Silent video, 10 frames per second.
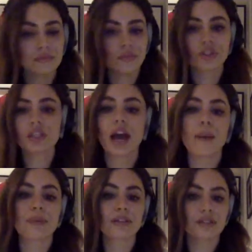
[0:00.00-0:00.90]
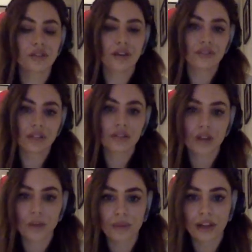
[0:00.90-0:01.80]
Just happened to have done a
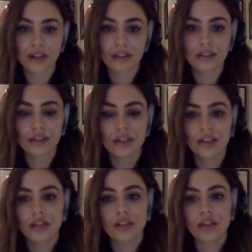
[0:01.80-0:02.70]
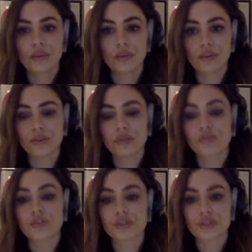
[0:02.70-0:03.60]
top line with
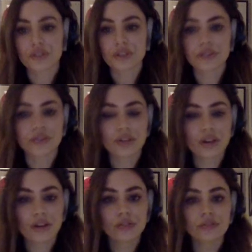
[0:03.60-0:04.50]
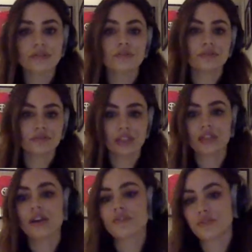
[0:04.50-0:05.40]
Universal years ago. He
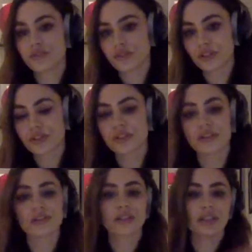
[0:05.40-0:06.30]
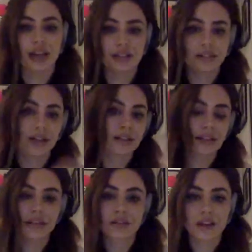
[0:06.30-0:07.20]
left Universal, connected us,
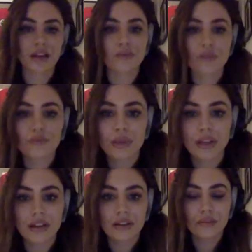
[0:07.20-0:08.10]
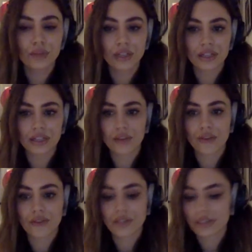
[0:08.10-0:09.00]
and, and we've been working together
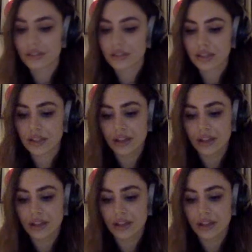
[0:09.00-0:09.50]
ever since.